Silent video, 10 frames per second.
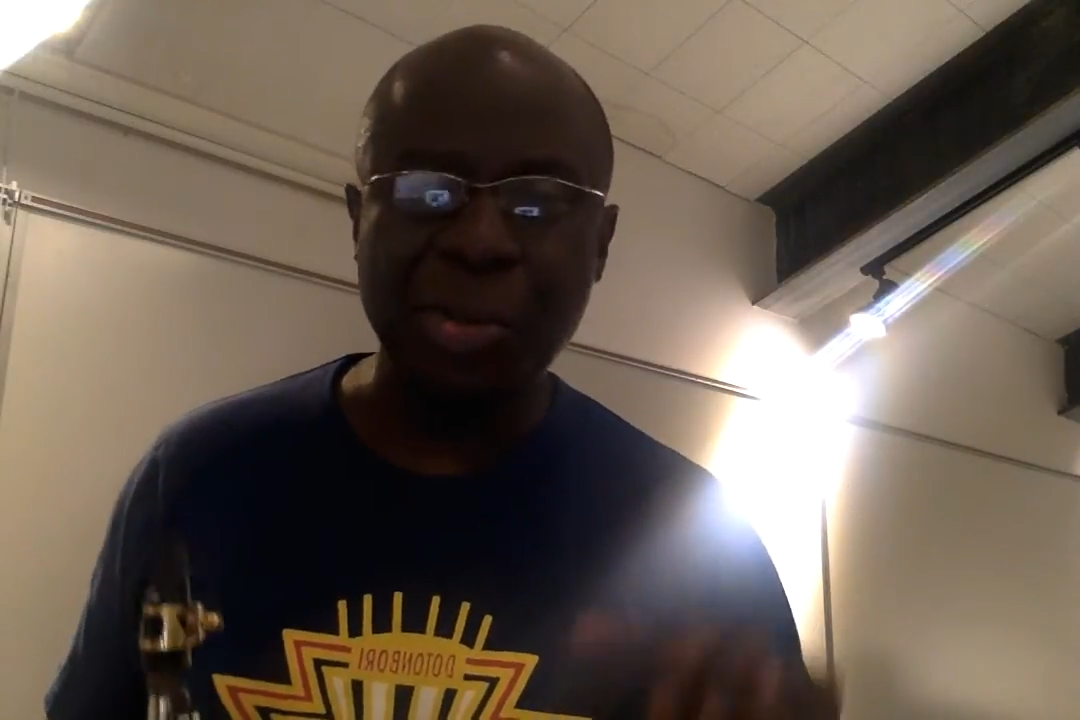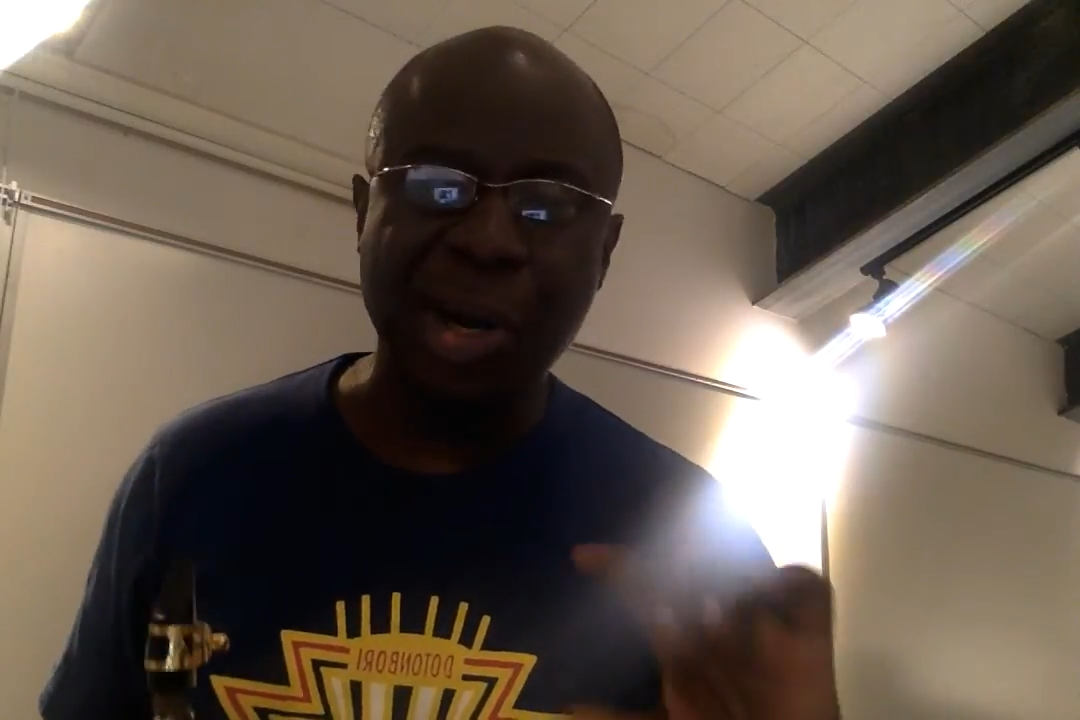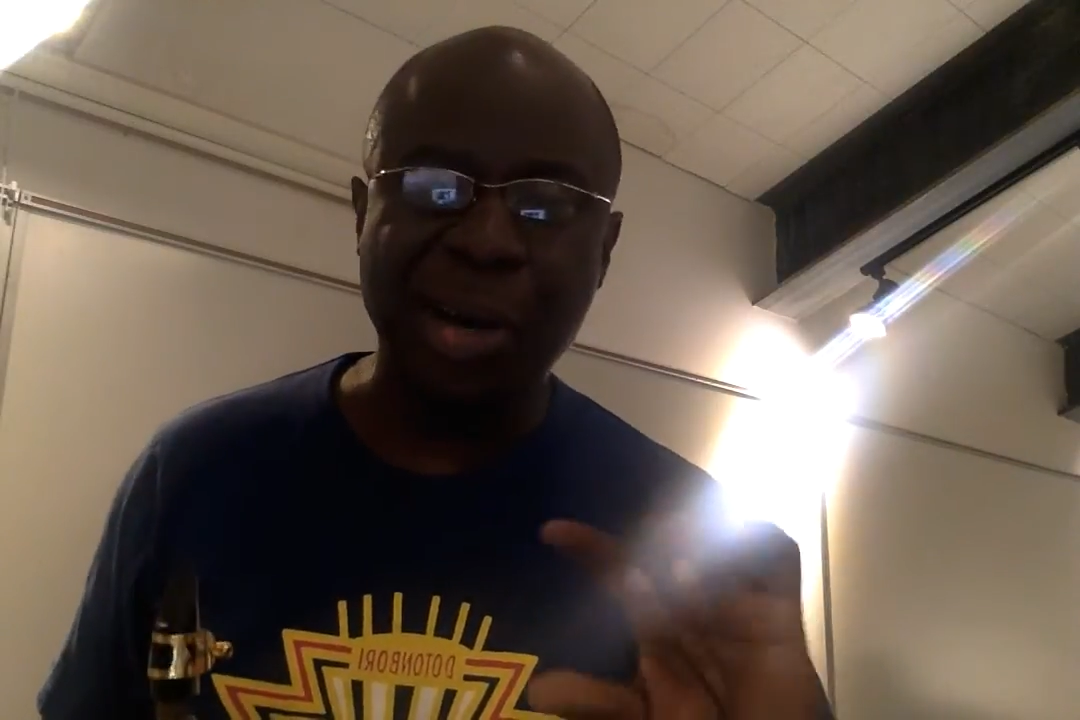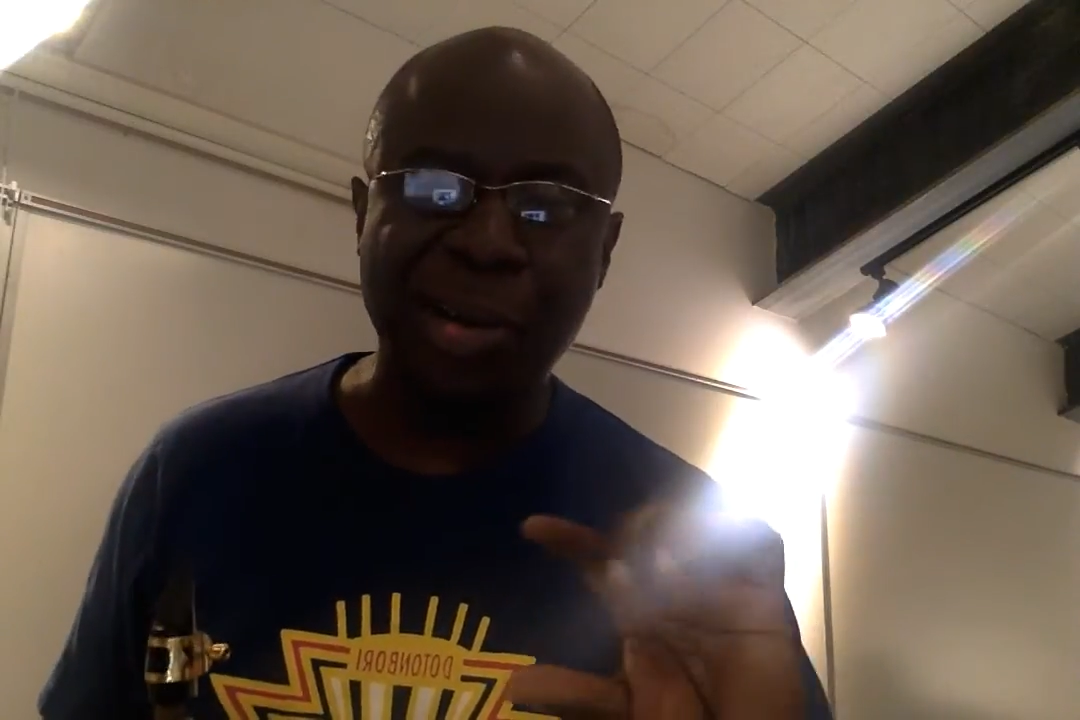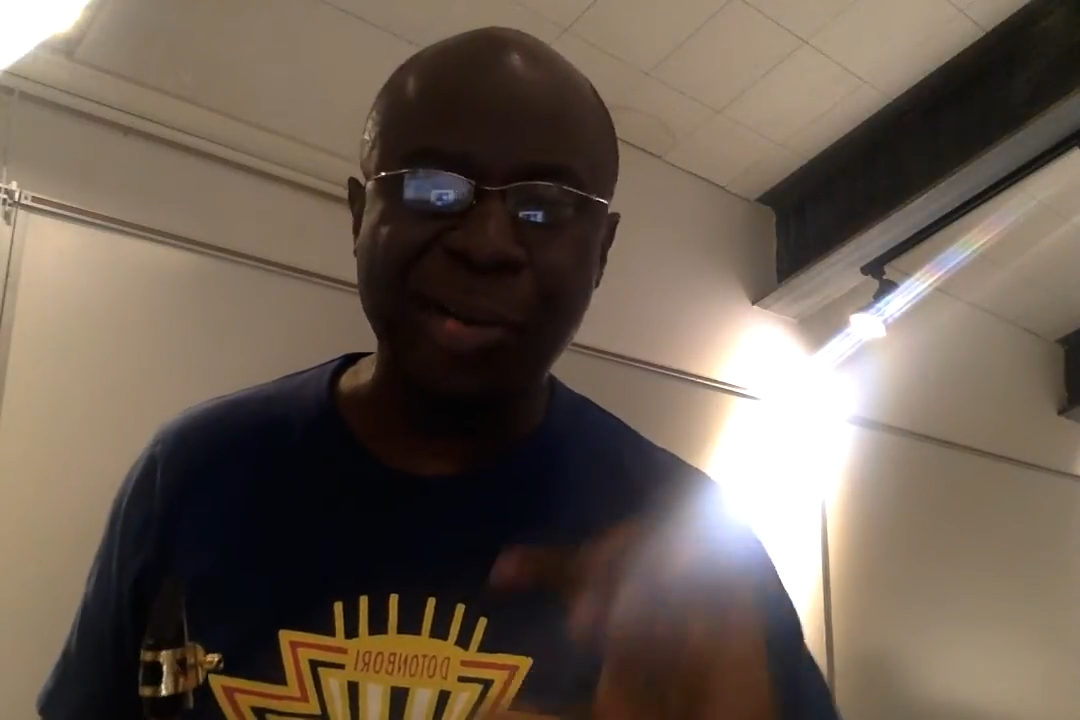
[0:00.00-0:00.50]

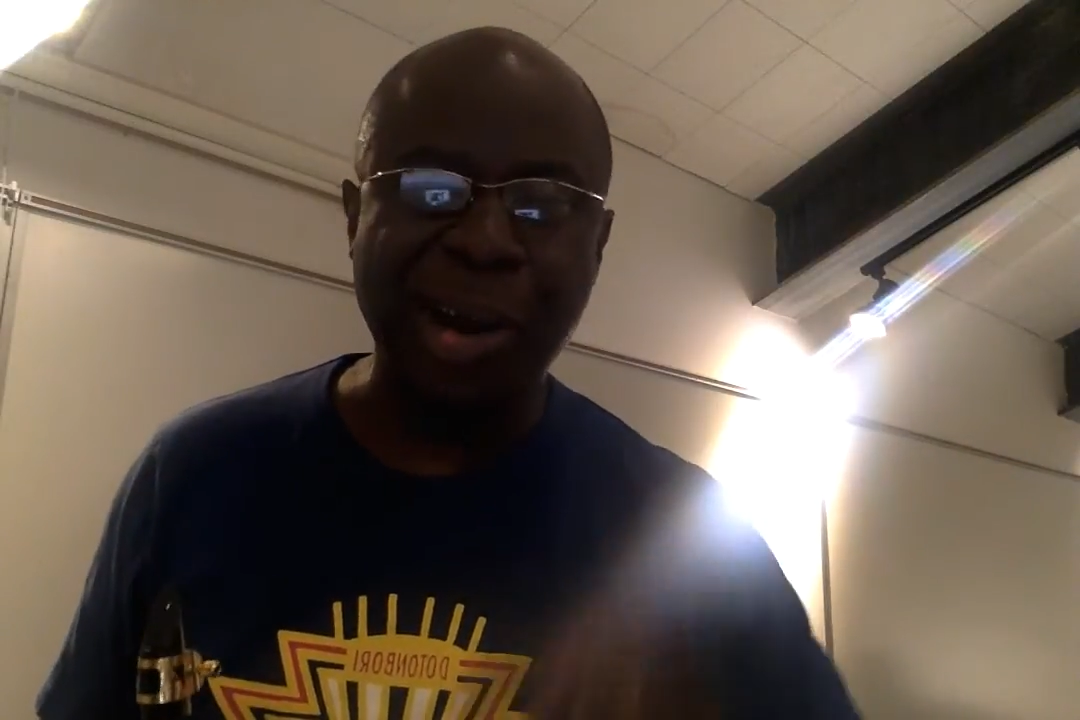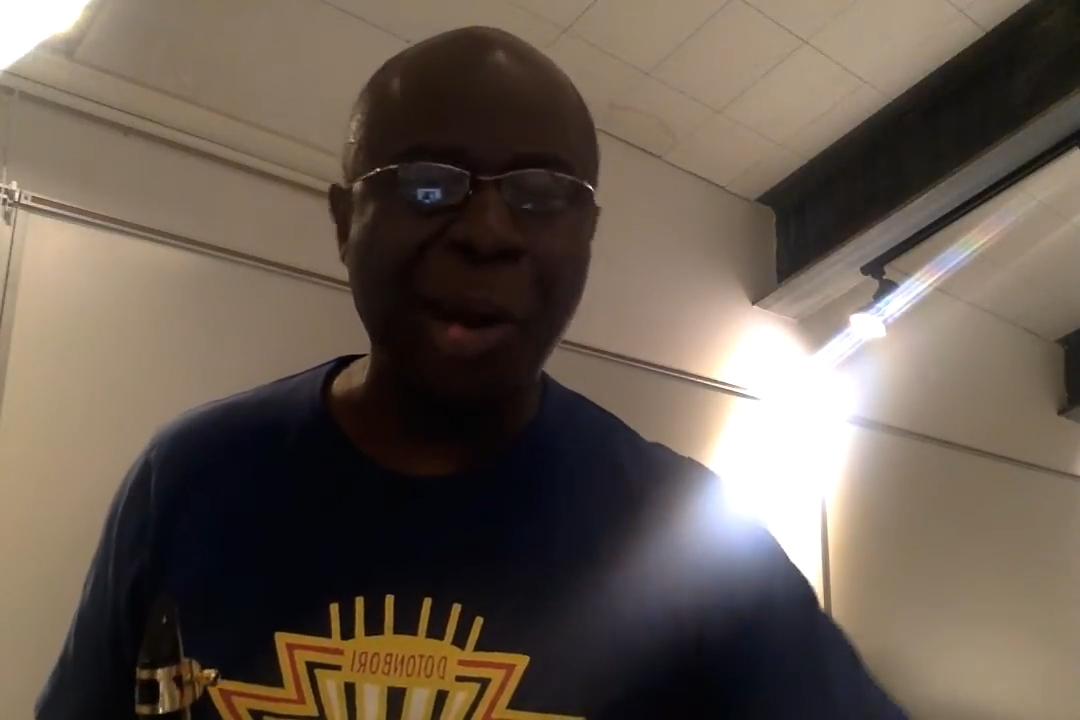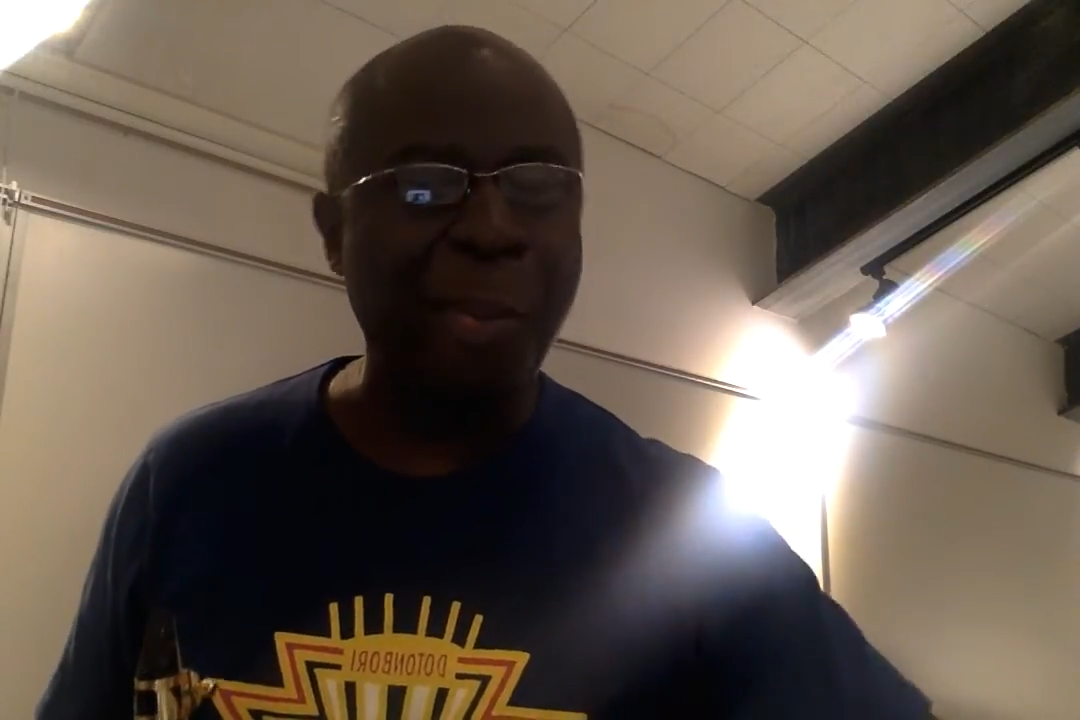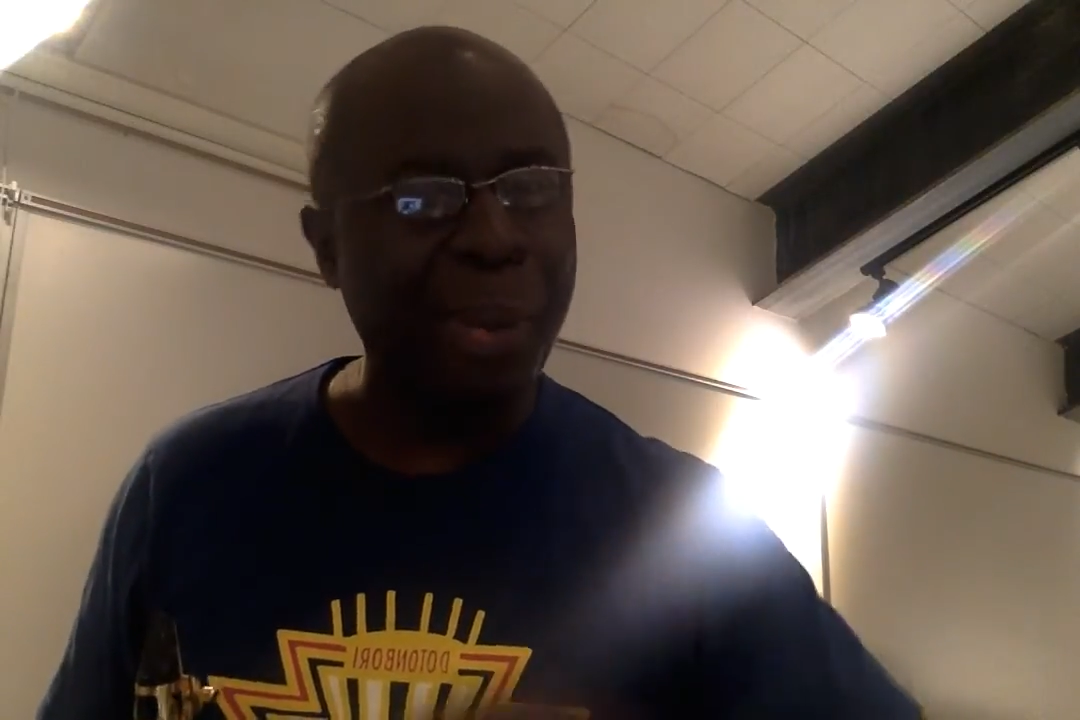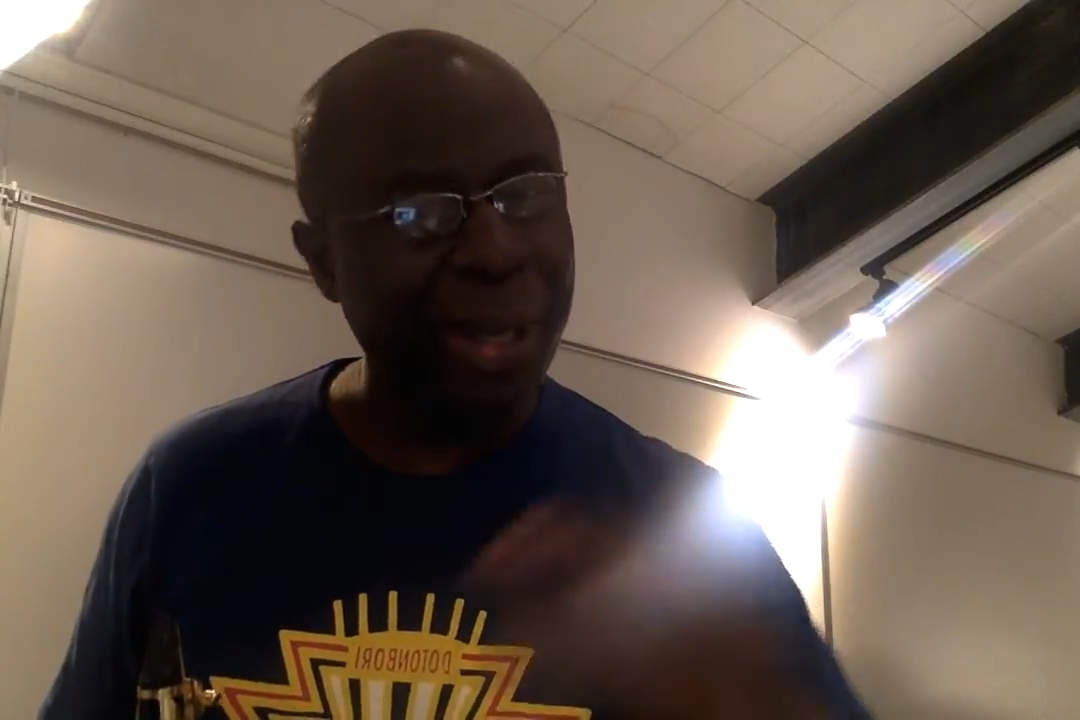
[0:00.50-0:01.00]
while